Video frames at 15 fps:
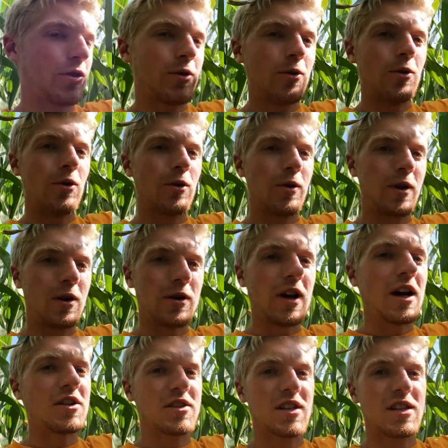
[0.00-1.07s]
through, you know,
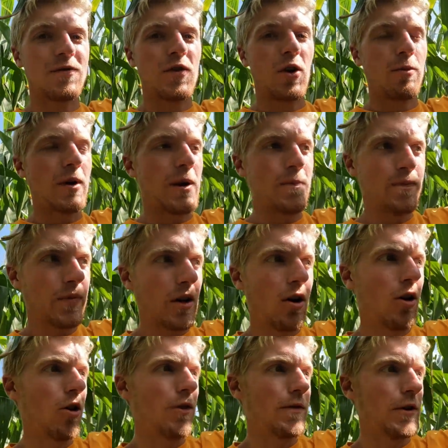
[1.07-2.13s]
not just this field, but
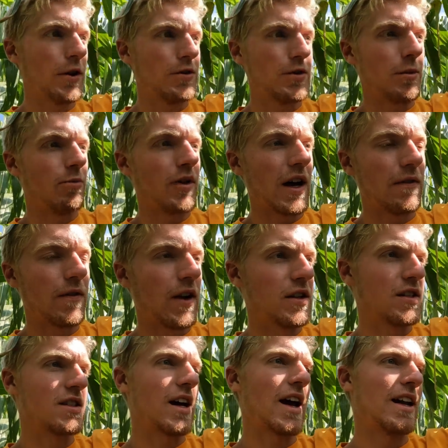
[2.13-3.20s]
all the fields we applied
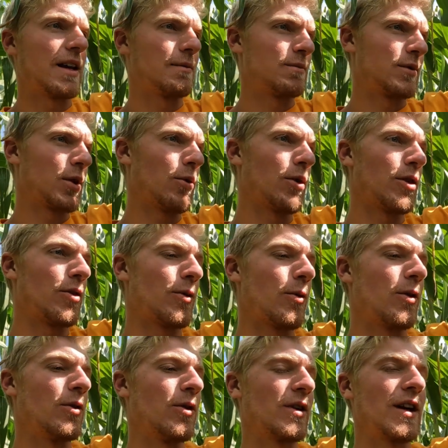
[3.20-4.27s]
fungicide in, going
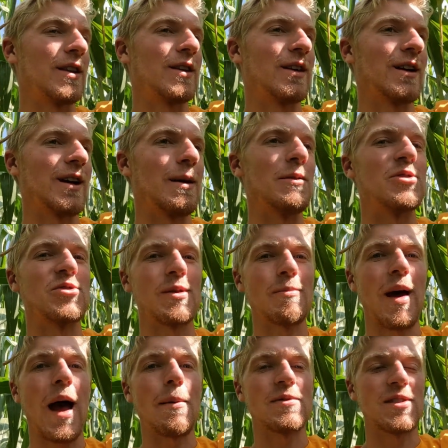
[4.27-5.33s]
through and looking at the imagery
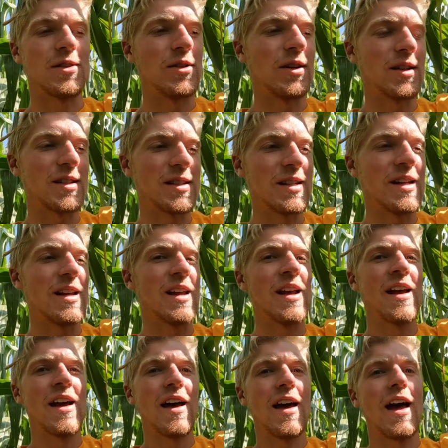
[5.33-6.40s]
maps, and you can see
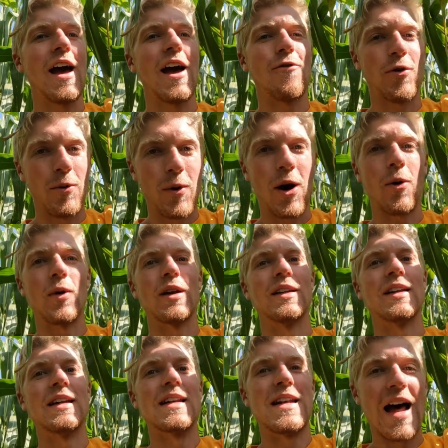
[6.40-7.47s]
everywhere we
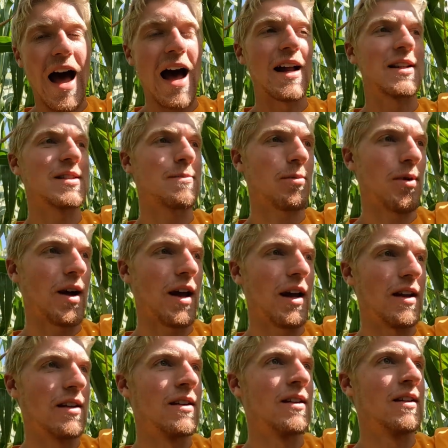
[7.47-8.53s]
did not
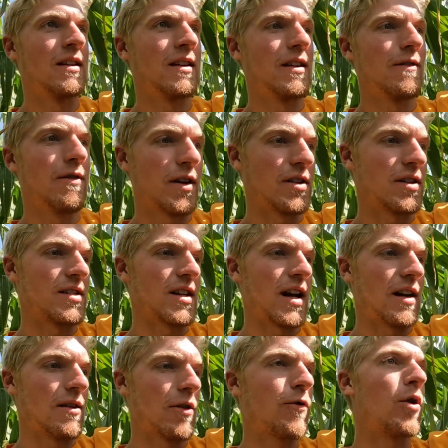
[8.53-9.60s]
spray
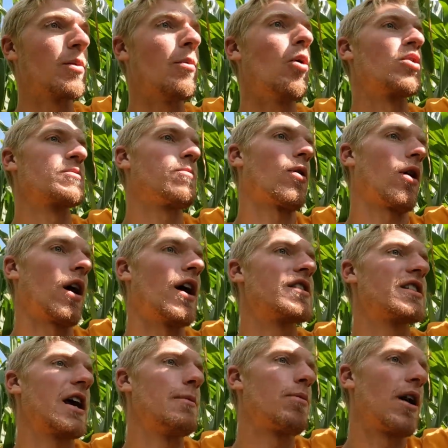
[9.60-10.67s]
fungicide, or for the most part.
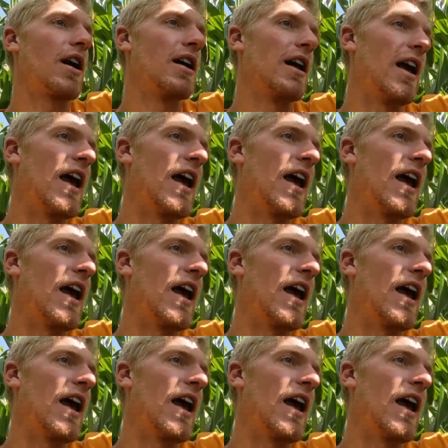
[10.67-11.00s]
I'd say probably